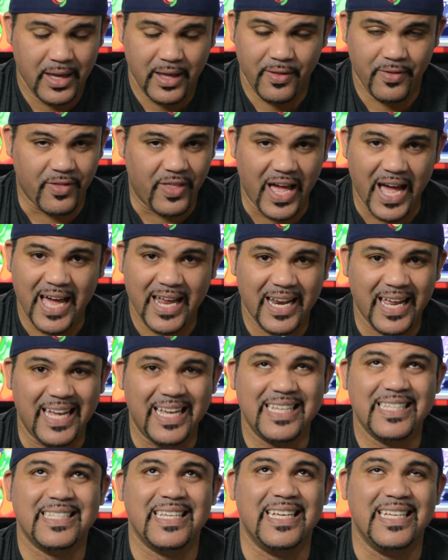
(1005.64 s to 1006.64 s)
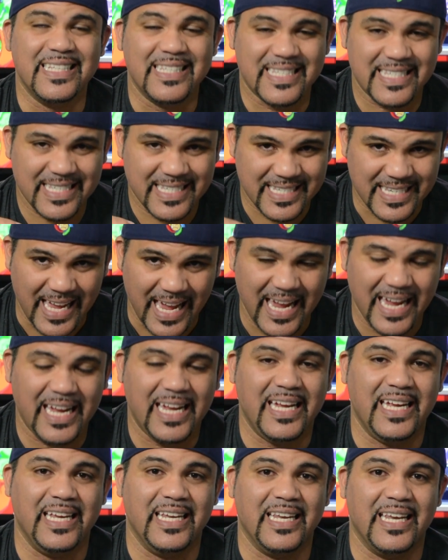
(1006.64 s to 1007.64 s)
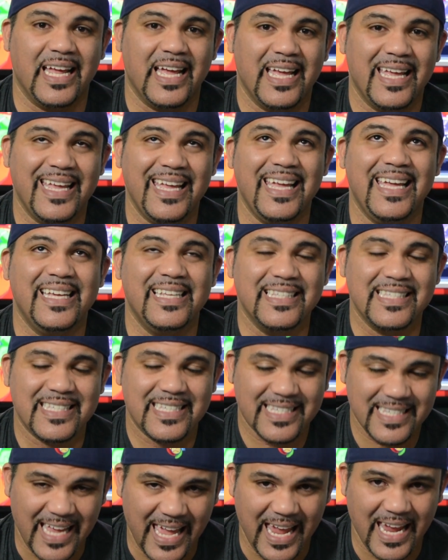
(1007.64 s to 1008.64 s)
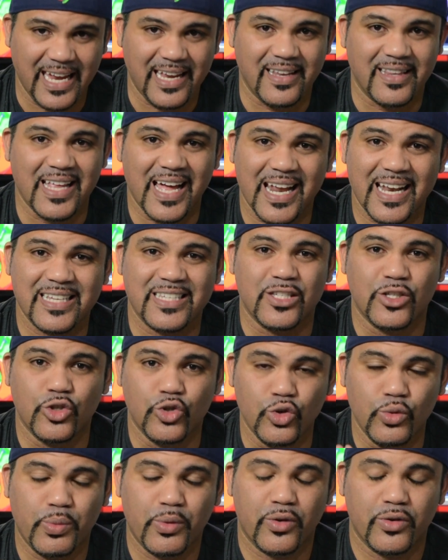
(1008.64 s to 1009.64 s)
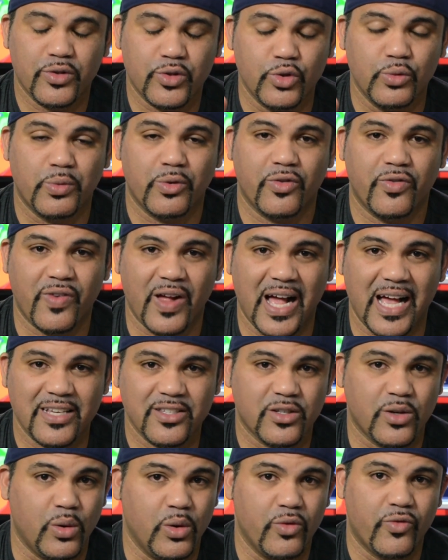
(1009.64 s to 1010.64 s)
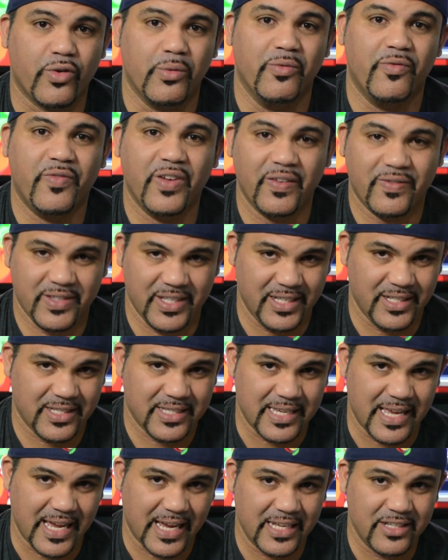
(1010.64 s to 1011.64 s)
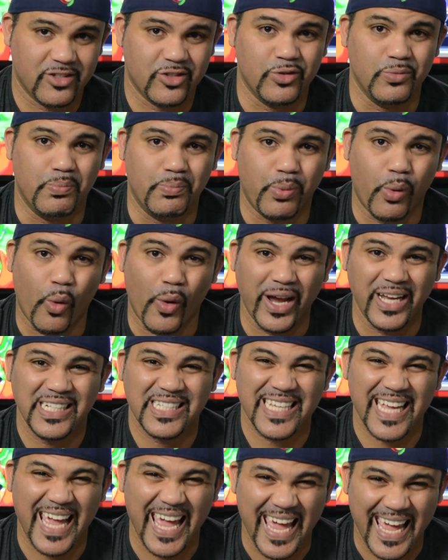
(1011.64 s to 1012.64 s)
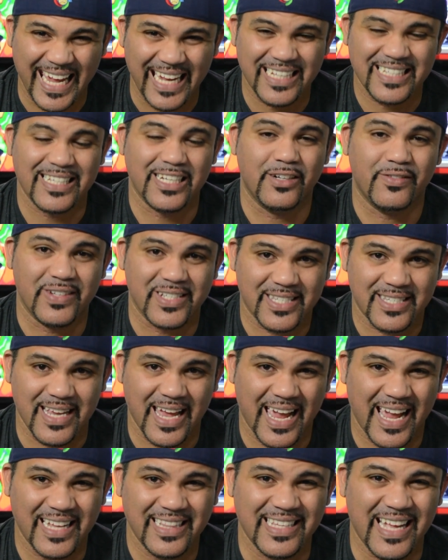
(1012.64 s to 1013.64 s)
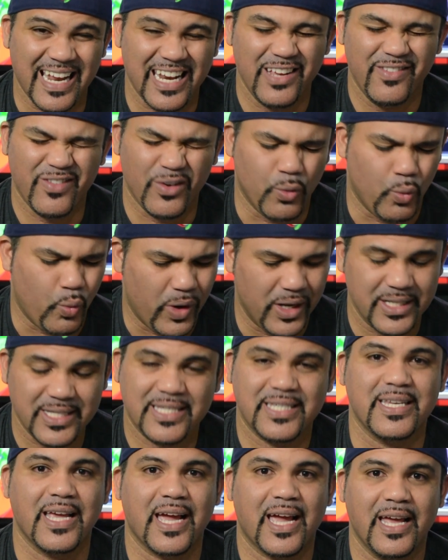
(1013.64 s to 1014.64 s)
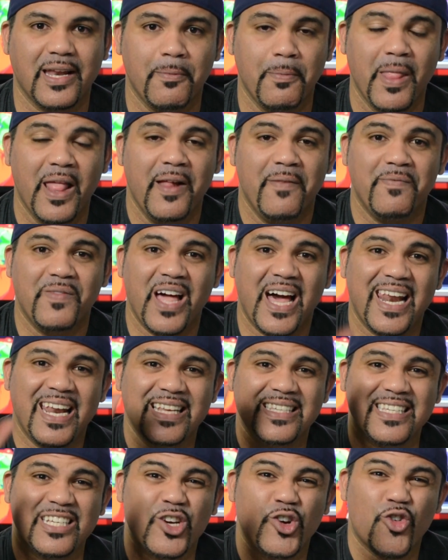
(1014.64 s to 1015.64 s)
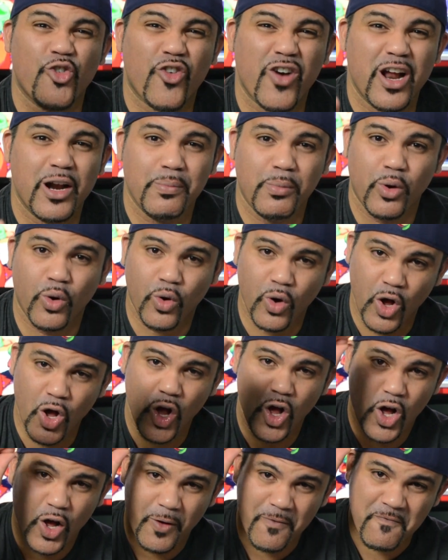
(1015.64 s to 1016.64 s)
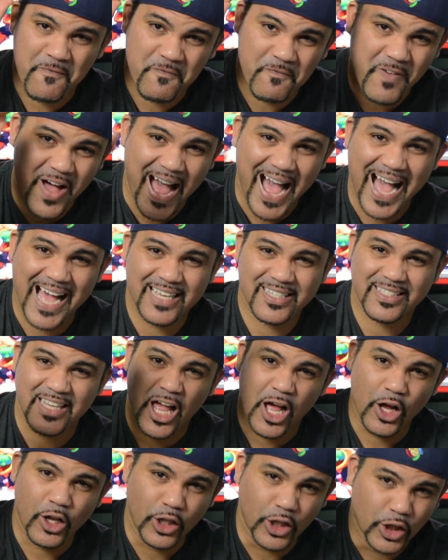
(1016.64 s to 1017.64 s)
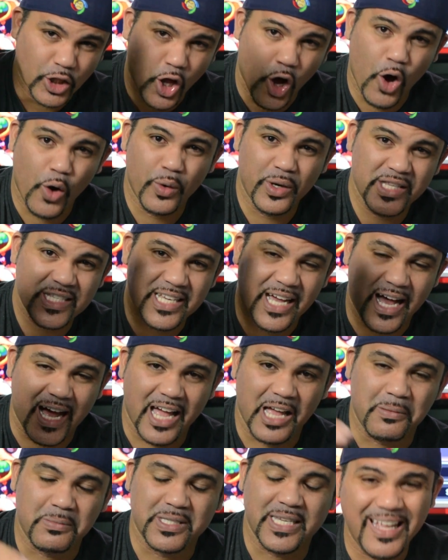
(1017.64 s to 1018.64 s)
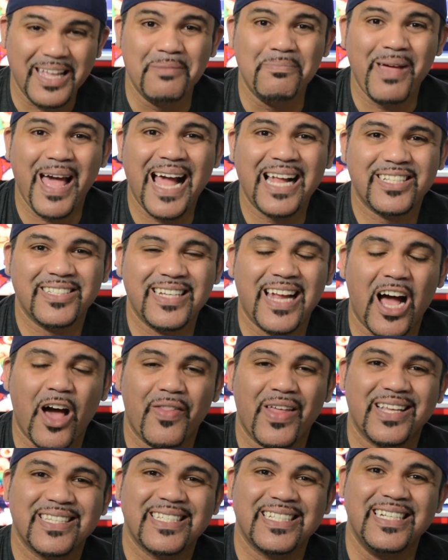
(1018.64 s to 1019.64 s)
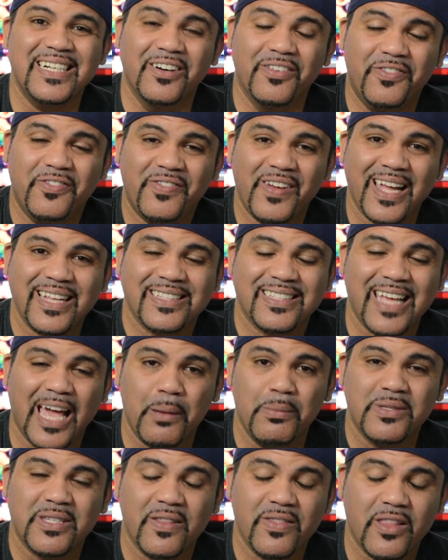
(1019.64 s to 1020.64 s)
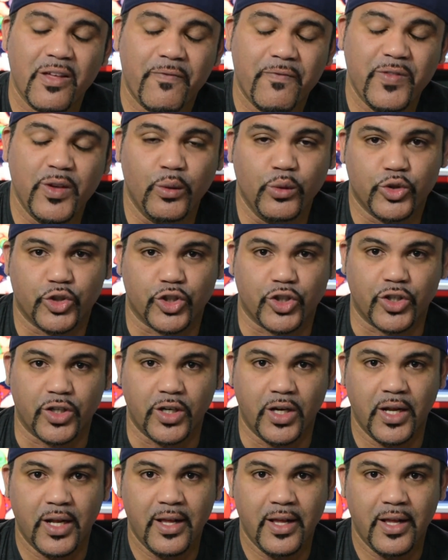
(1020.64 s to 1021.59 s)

that is insane. Insane. That is super, super fast, going from 15 seconds to 0.8 of a second, not even 1 second. That is incredible. Fast load times. Imagine how that's going to affect games in the future.